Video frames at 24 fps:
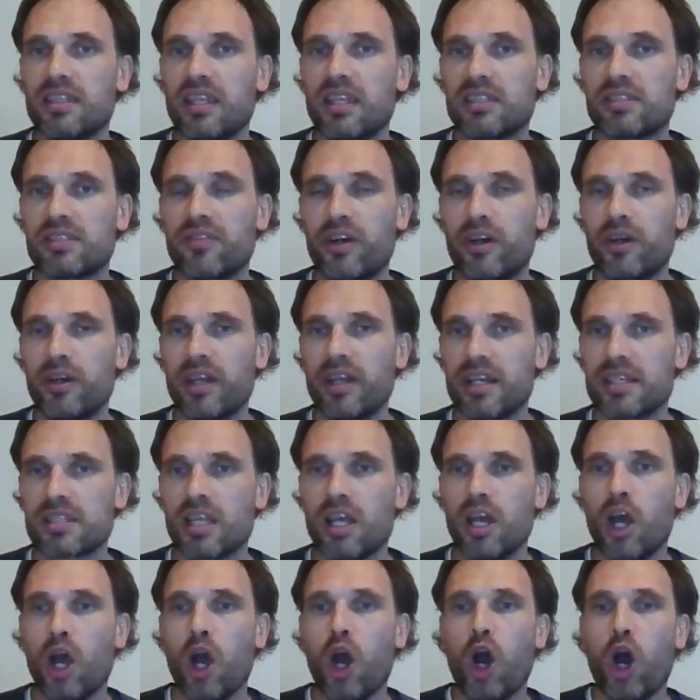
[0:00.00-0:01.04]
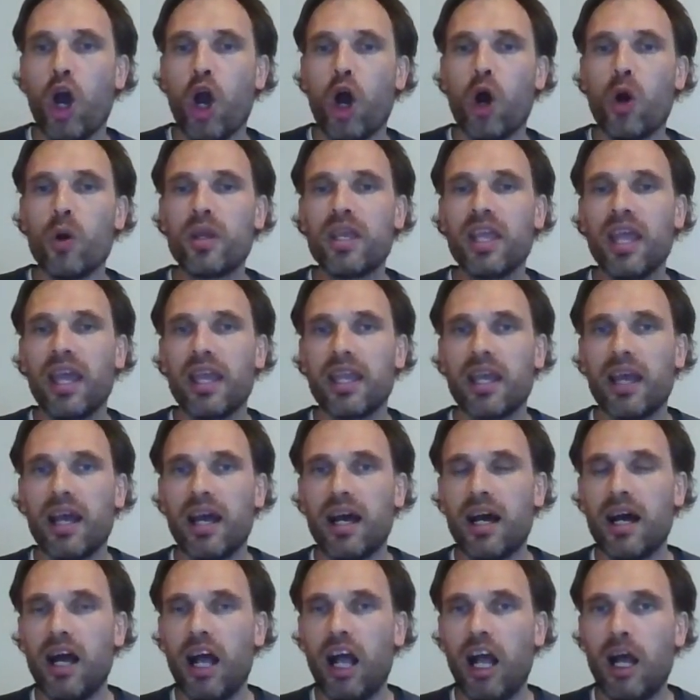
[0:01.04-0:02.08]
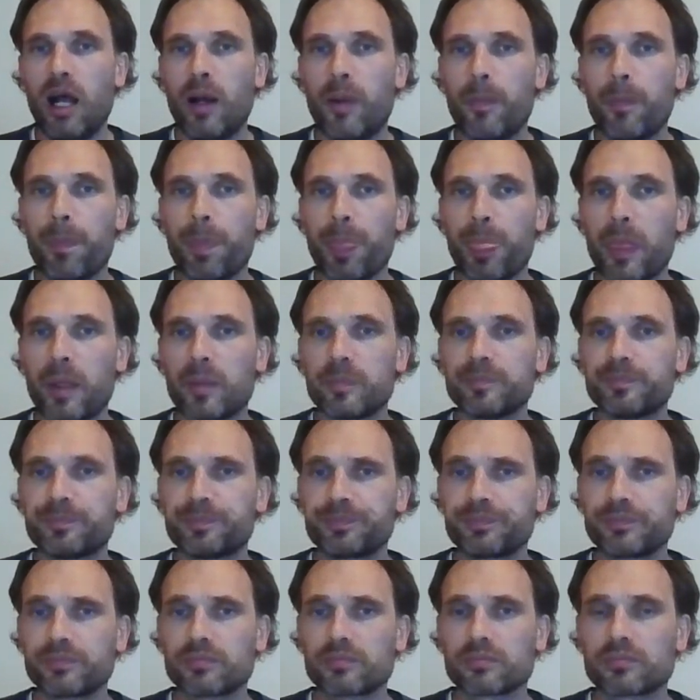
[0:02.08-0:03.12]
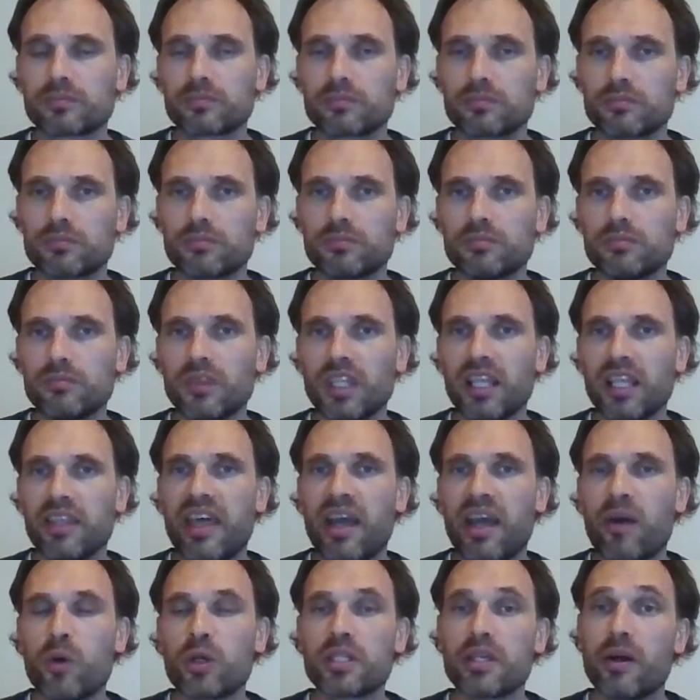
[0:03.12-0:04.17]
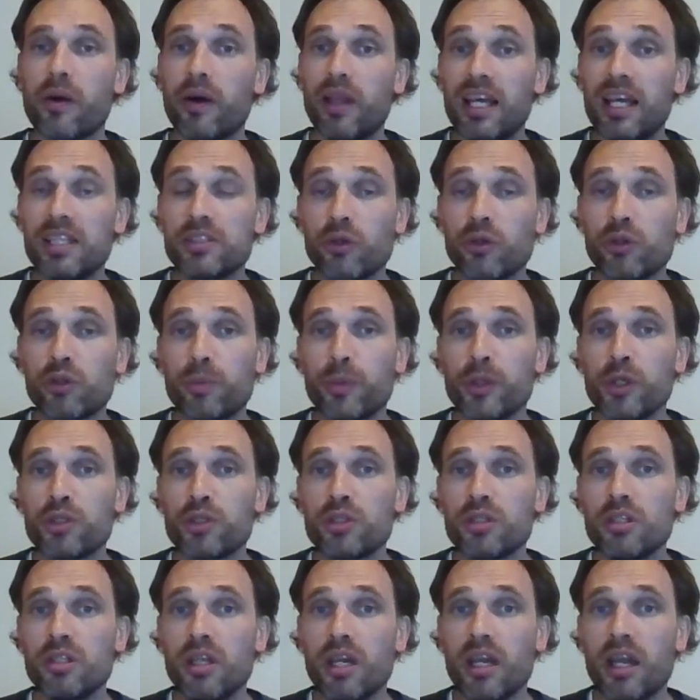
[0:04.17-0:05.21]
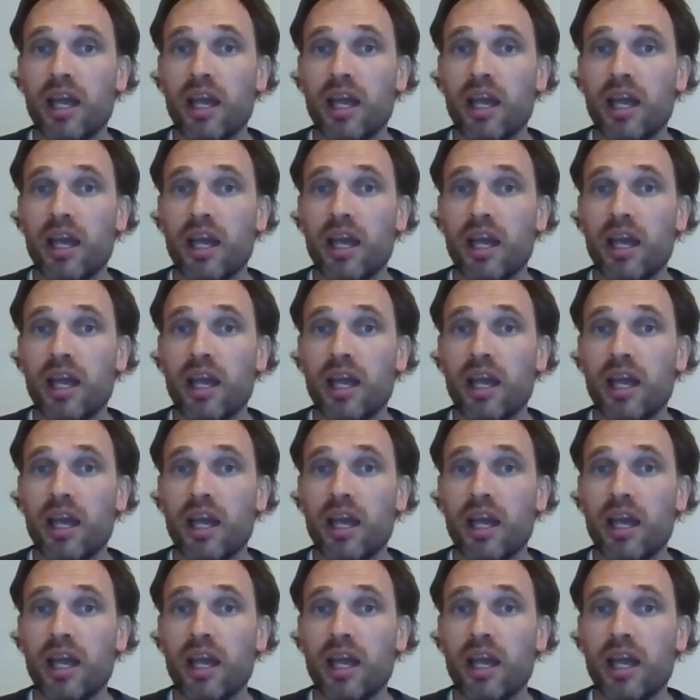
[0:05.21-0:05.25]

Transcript: very nice. Okay, that was our last contribution.